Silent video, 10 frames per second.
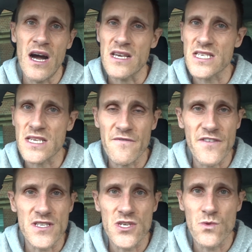
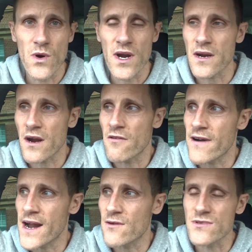something to work
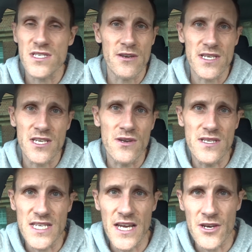around so that you can
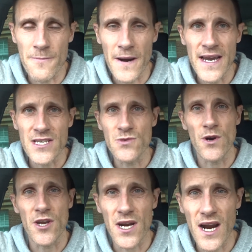set your pace,
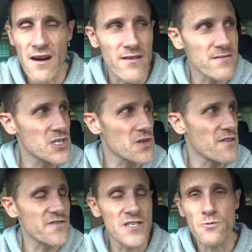what your current sort
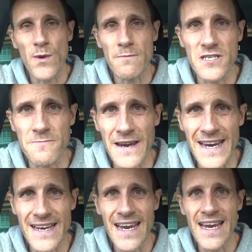of swim
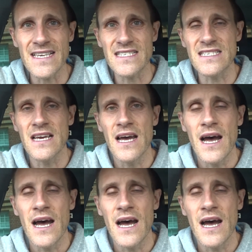speed is.